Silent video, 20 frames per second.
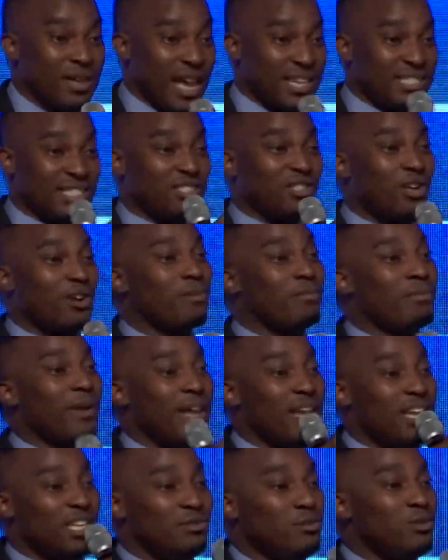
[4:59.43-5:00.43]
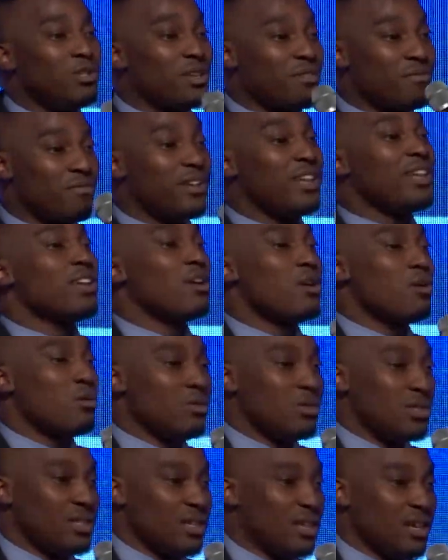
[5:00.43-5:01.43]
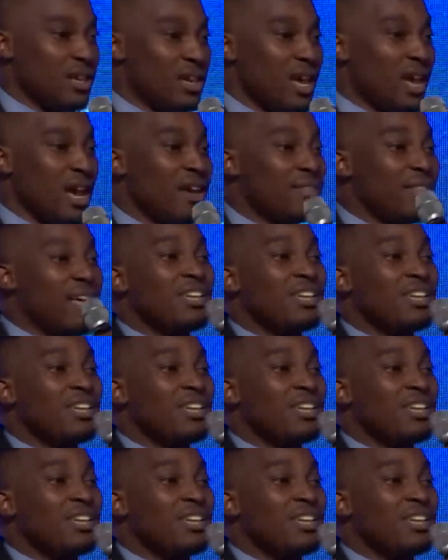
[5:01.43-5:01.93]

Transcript: as they started playing his music videos, they